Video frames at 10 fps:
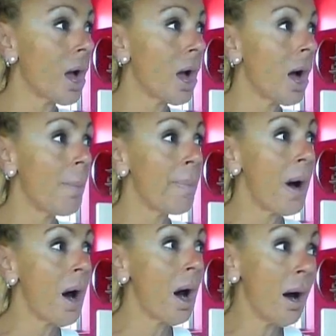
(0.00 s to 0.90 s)
up
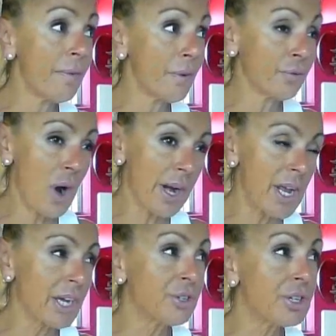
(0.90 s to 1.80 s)
for Friday.
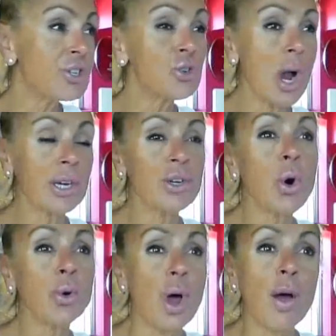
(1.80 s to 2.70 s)
I usually try to
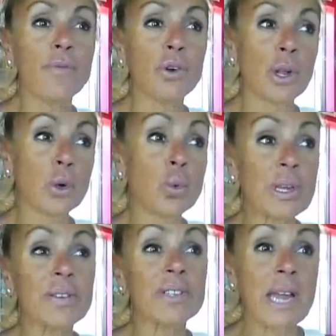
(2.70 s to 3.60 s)
hold on for like a
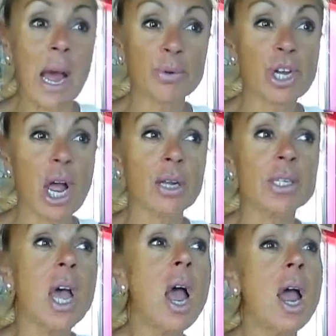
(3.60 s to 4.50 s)
week of
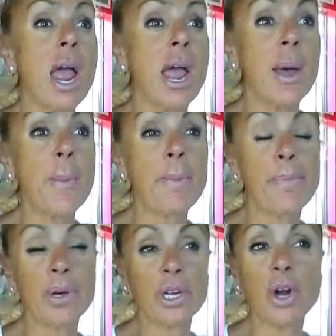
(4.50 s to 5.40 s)
Snapchats and
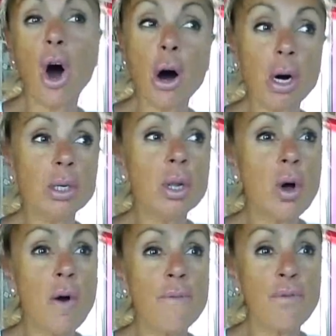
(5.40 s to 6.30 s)
put it all
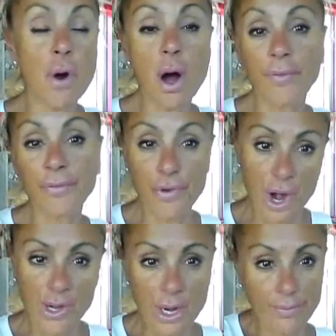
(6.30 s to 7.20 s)
on
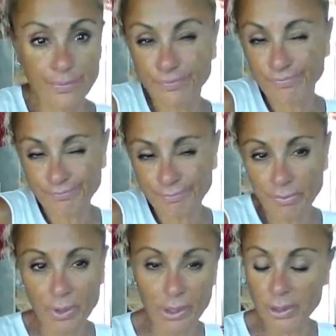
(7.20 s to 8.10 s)
Friday.
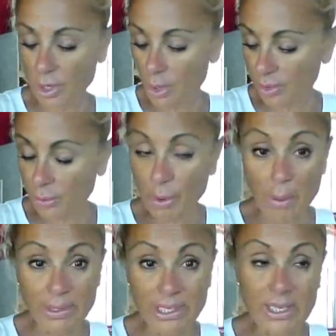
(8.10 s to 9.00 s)
So you'll
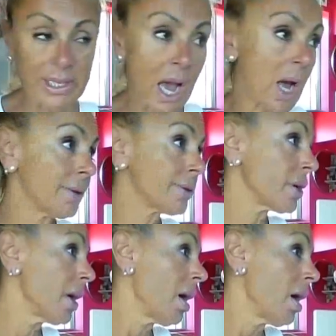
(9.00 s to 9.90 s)
probably see that.
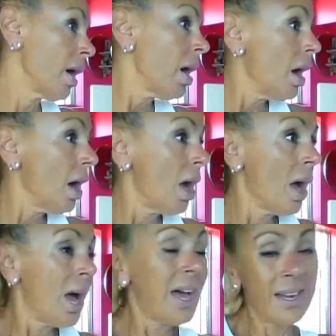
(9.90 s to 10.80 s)

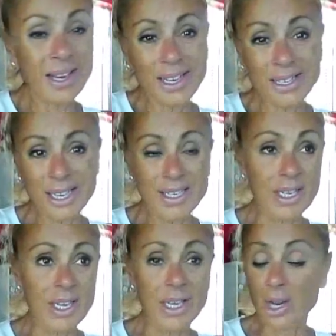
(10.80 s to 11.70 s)
I guess that's
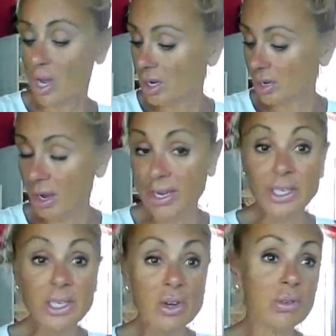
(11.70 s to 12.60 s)
it. I
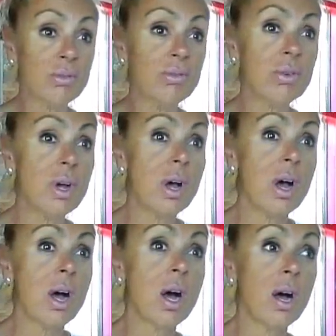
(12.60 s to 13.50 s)
did go
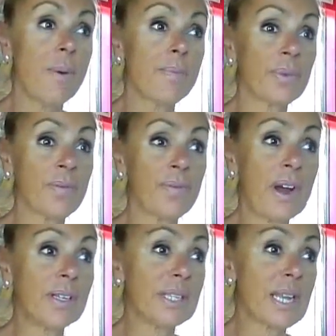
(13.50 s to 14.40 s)

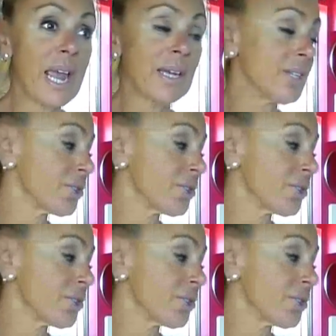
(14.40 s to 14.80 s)
find this candy